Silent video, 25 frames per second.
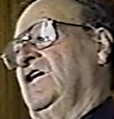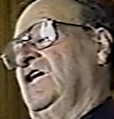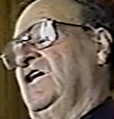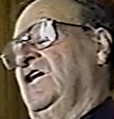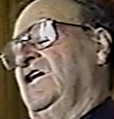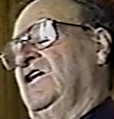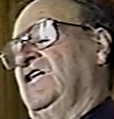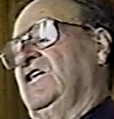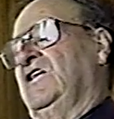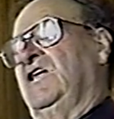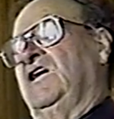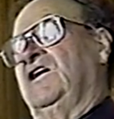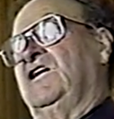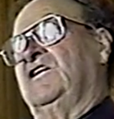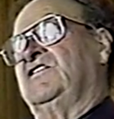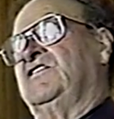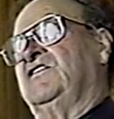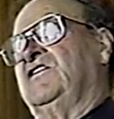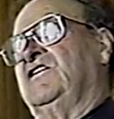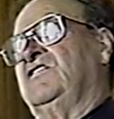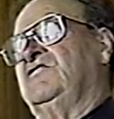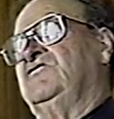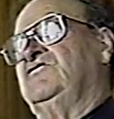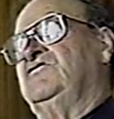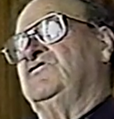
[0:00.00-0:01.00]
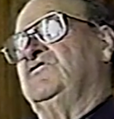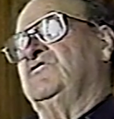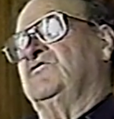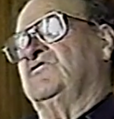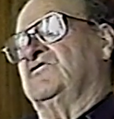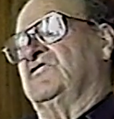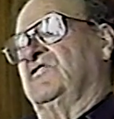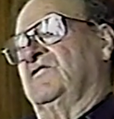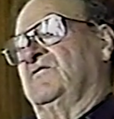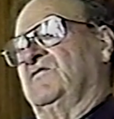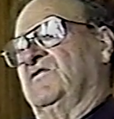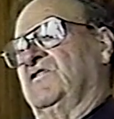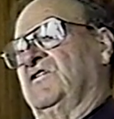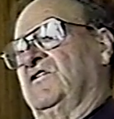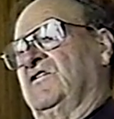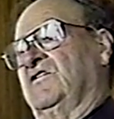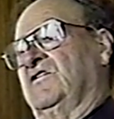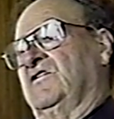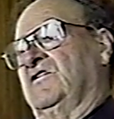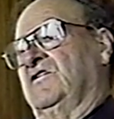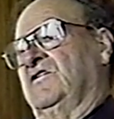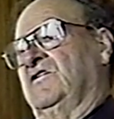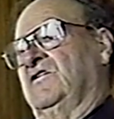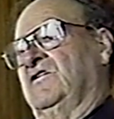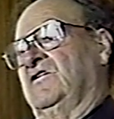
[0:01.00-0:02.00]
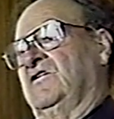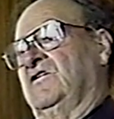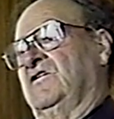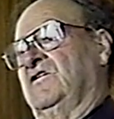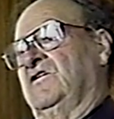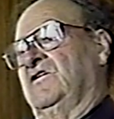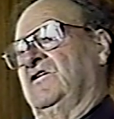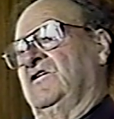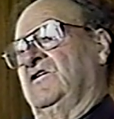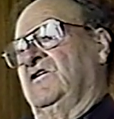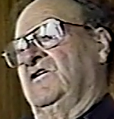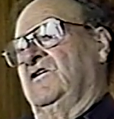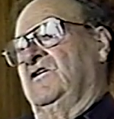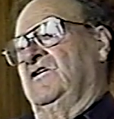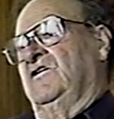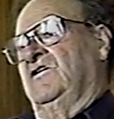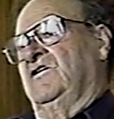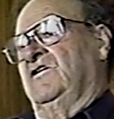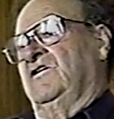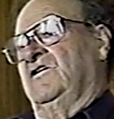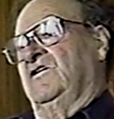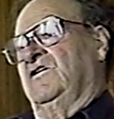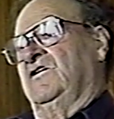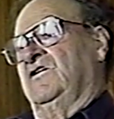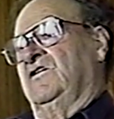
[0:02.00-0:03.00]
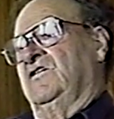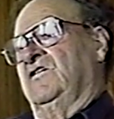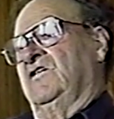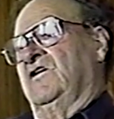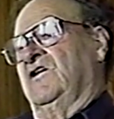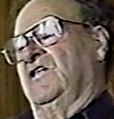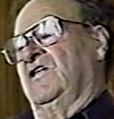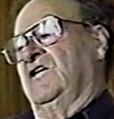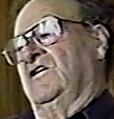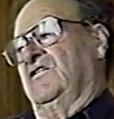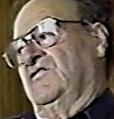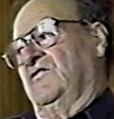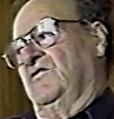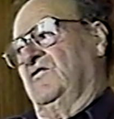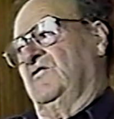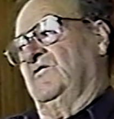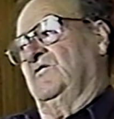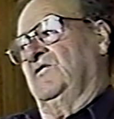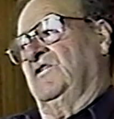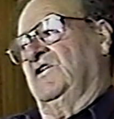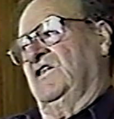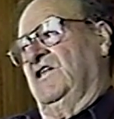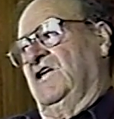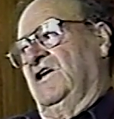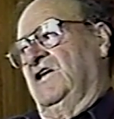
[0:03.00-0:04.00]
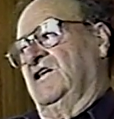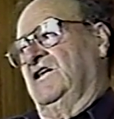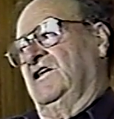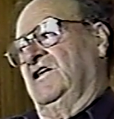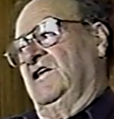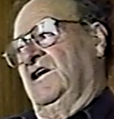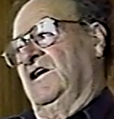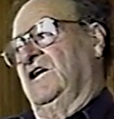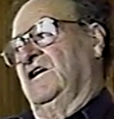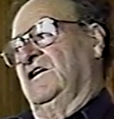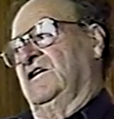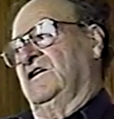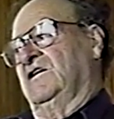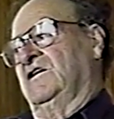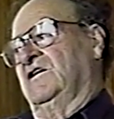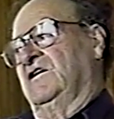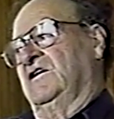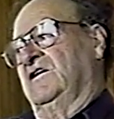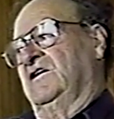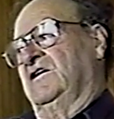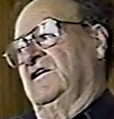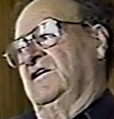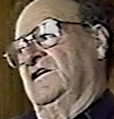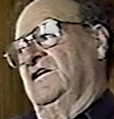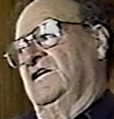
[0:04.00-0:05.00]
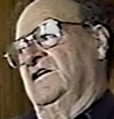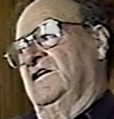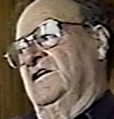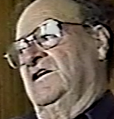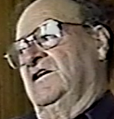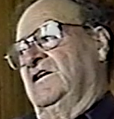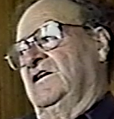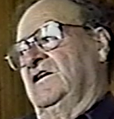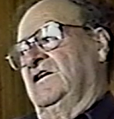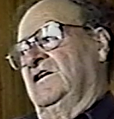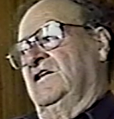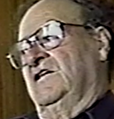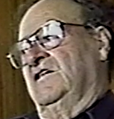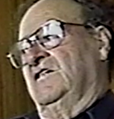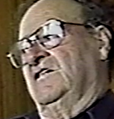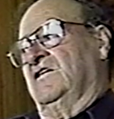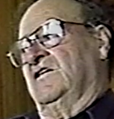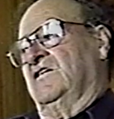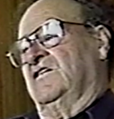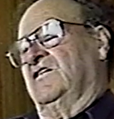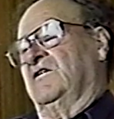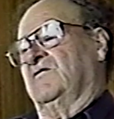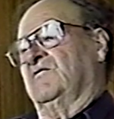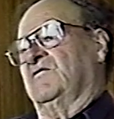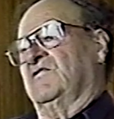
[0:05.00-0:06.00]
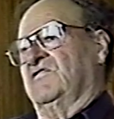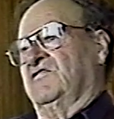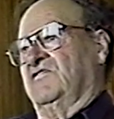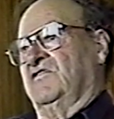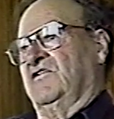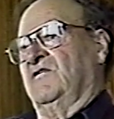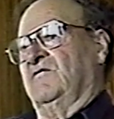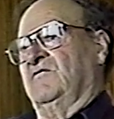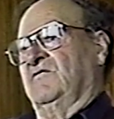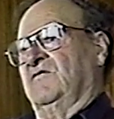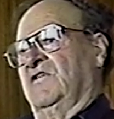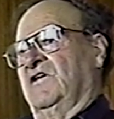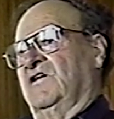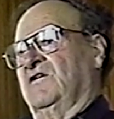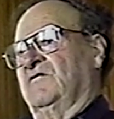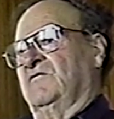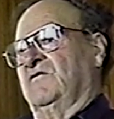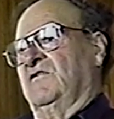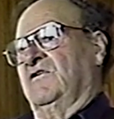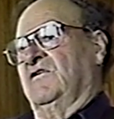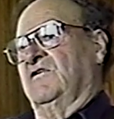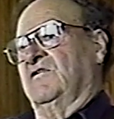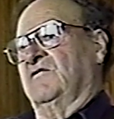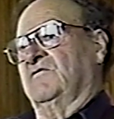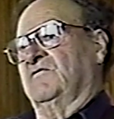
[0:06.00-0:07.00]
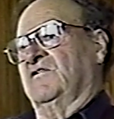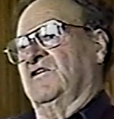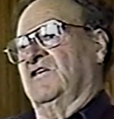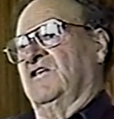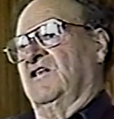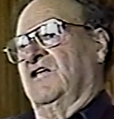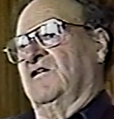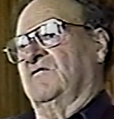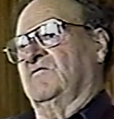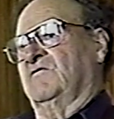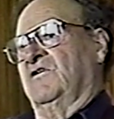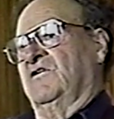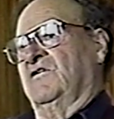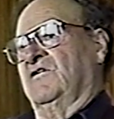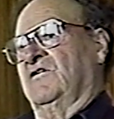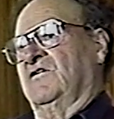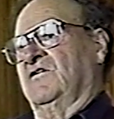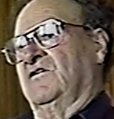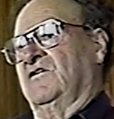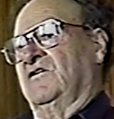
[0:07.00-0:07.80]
and they teach you something. Now, they told me that day that there was something that brought them to that barn.